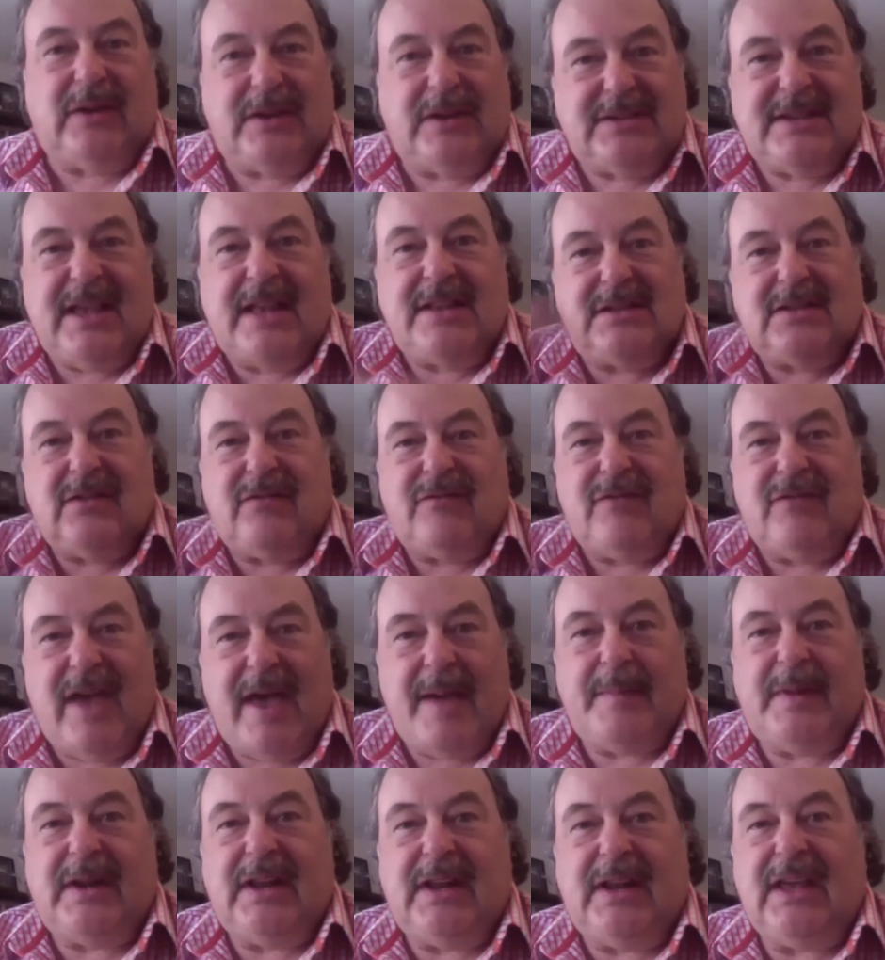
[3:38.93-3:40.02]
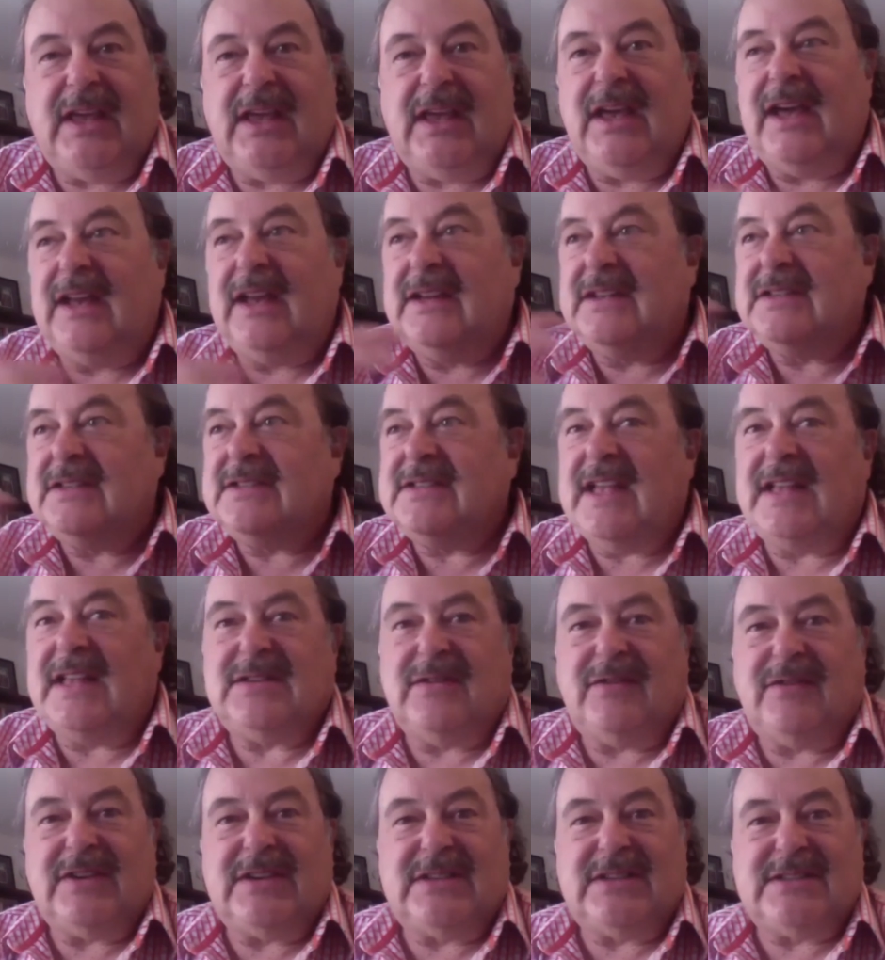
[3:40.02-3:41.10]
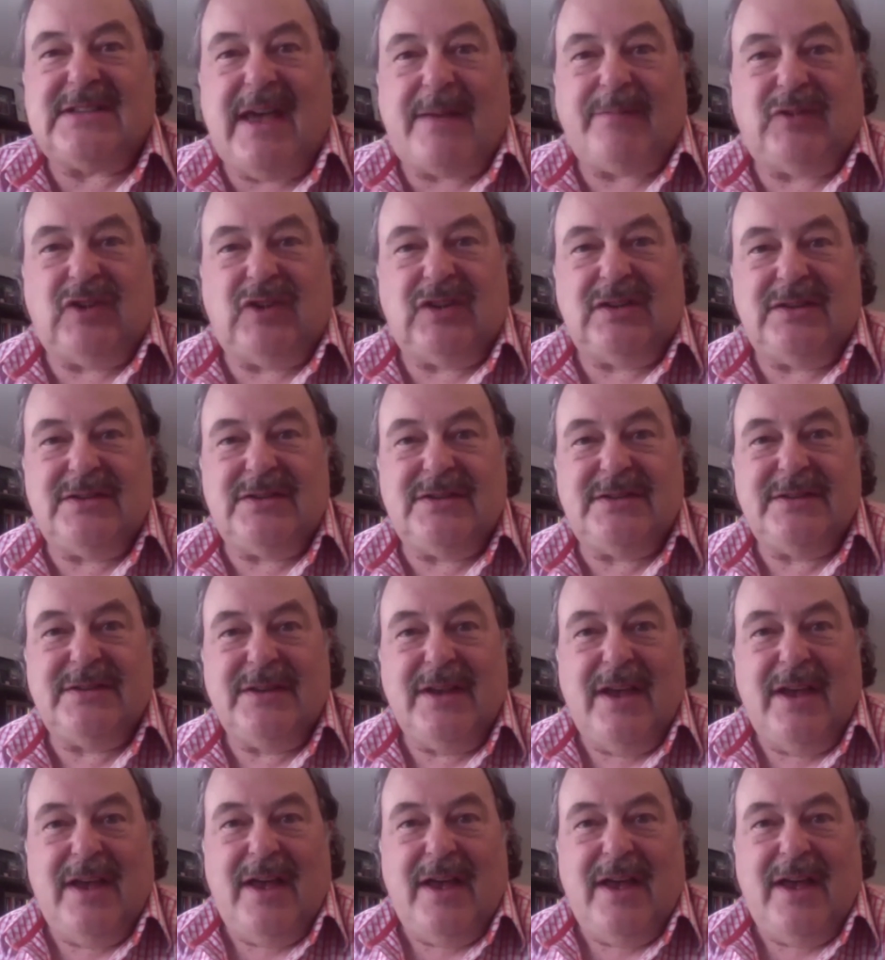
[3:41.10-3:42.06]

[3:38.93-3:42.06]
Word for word: a sense of family and a sense of acceptance